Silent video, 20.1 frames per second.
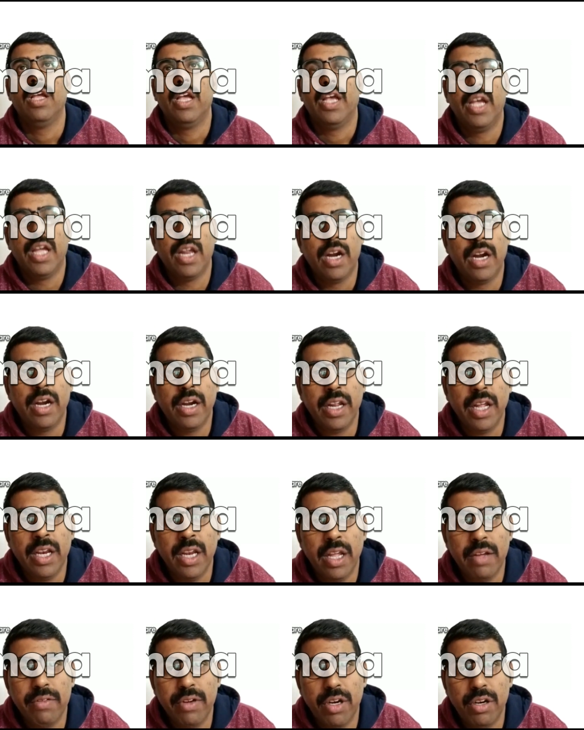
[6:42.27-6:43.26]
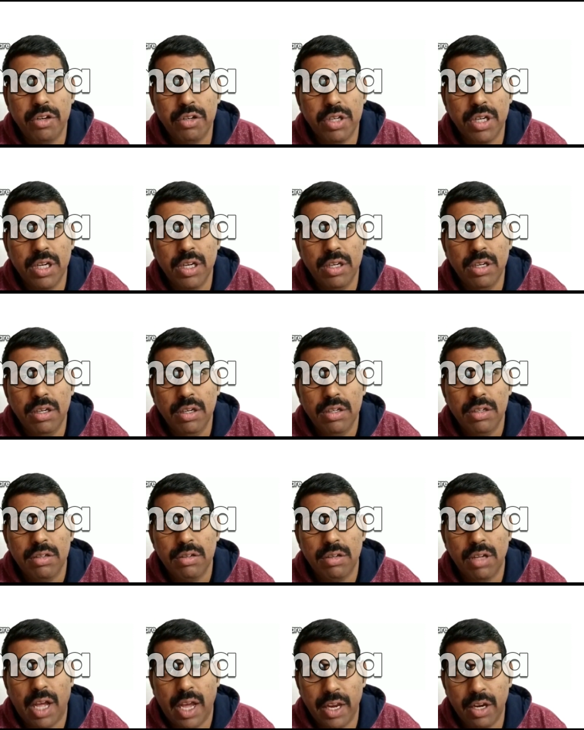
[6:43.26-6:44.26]
heredity and evolution
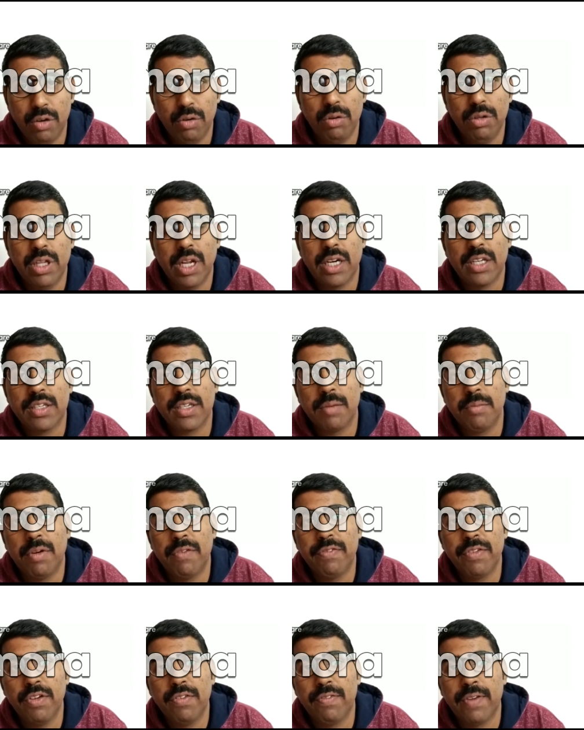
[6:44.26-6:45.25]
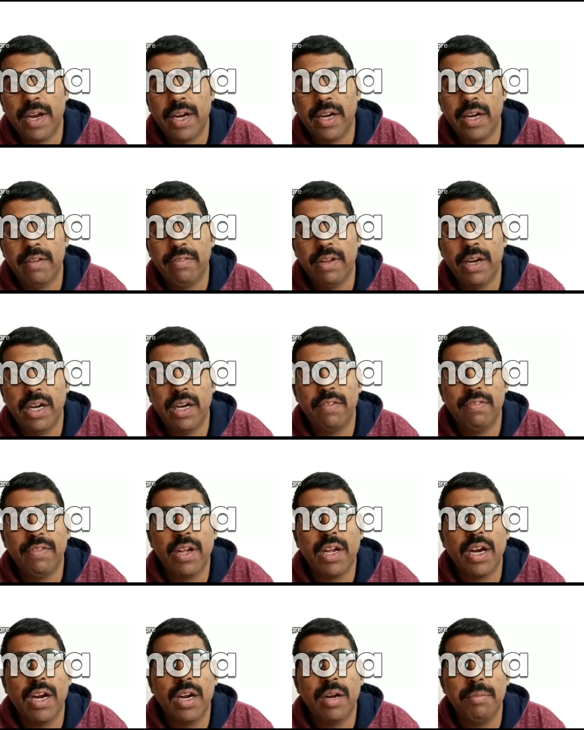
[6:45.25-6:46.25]
i know that some of you find it very
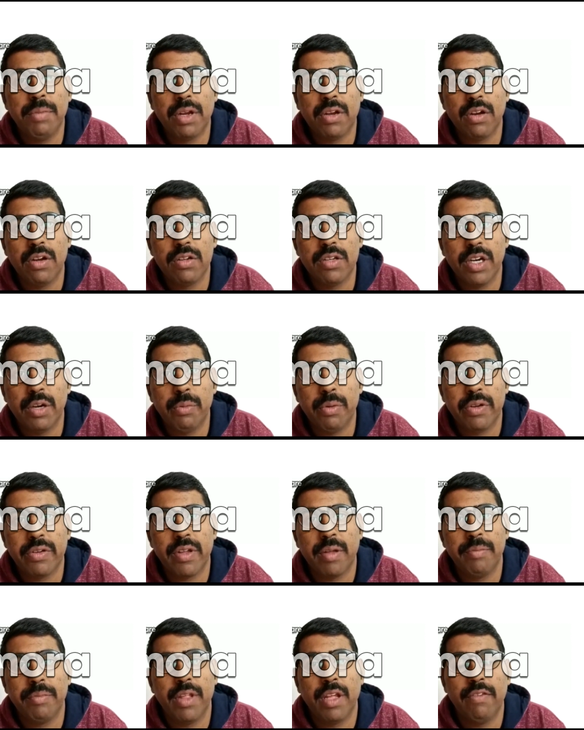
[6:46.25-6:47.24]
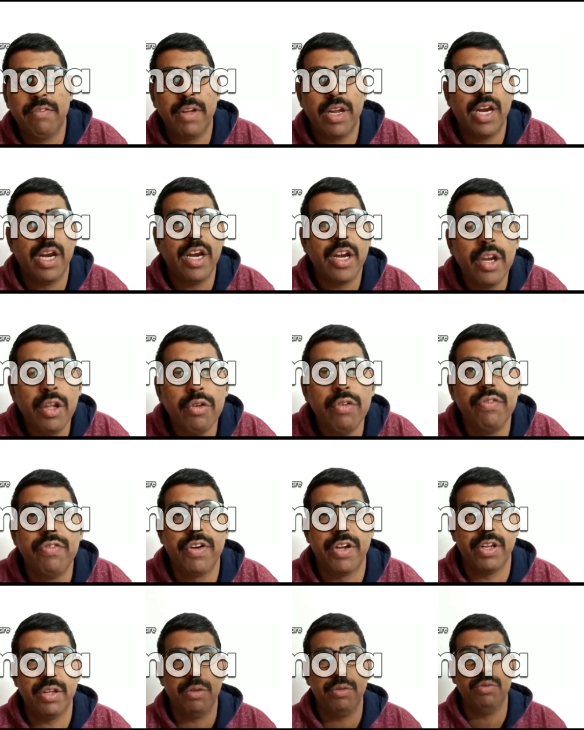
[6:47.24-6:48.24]
difficult because it was something very new
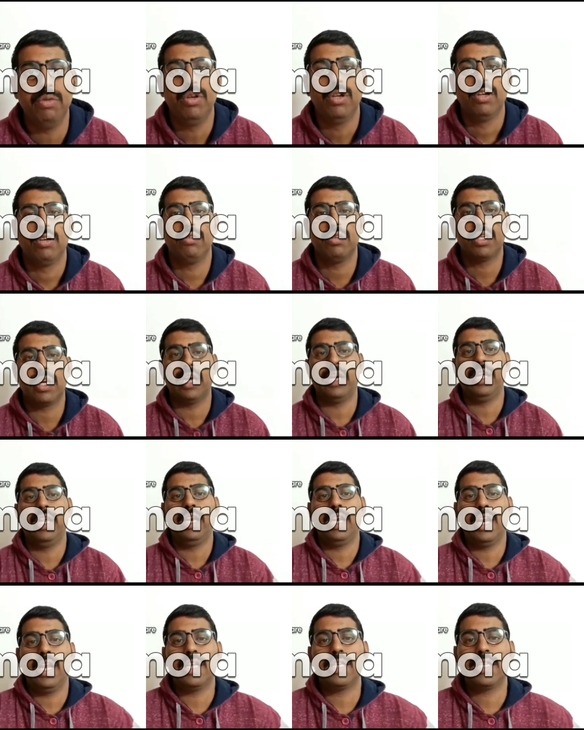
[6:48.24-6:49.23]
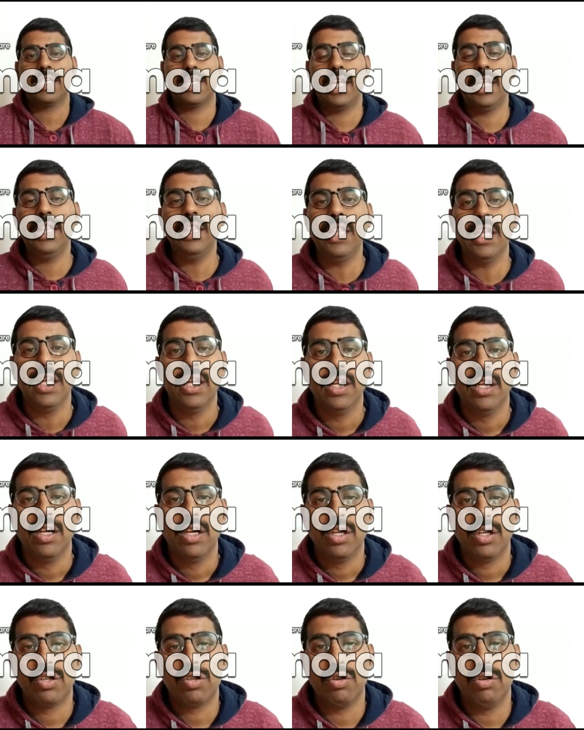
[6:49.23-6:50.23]
for you to study in class 10th
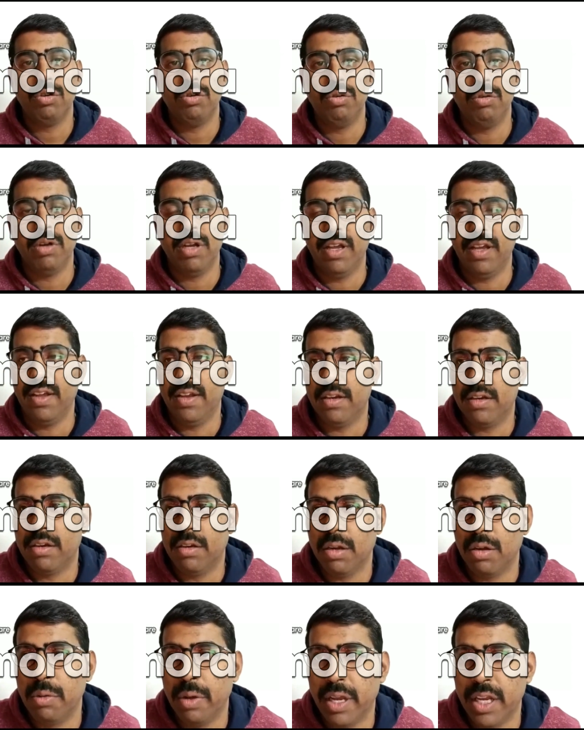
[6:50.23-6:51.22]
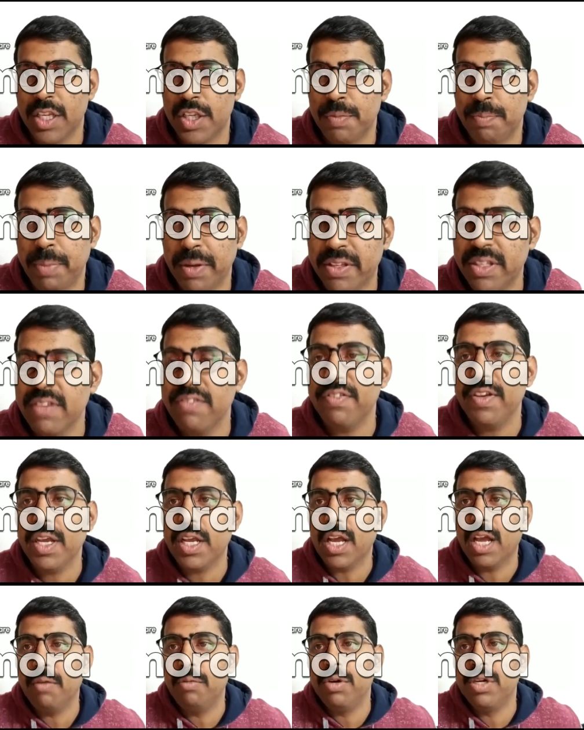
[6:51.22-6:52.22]
so eh, going
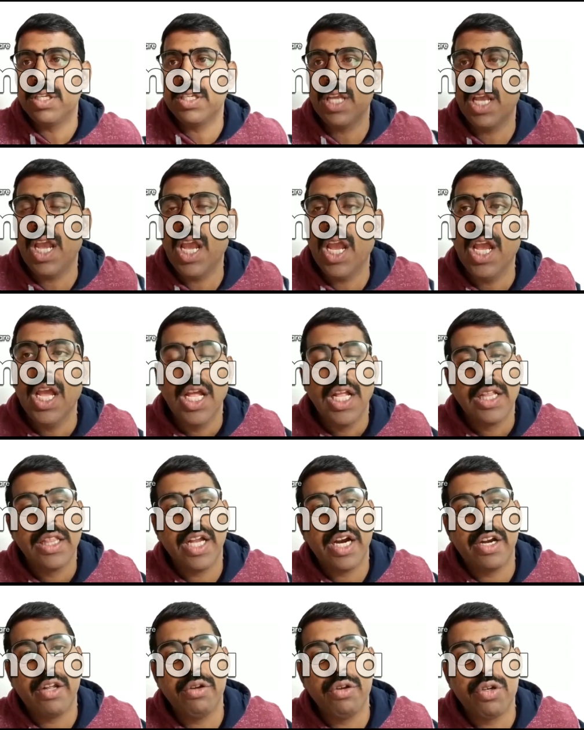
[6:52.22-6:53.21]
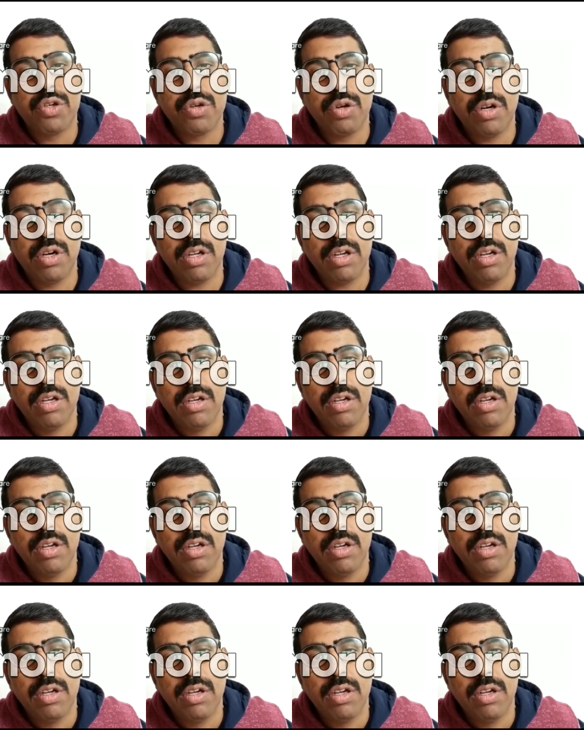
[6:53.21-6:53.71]
specific i would say that you should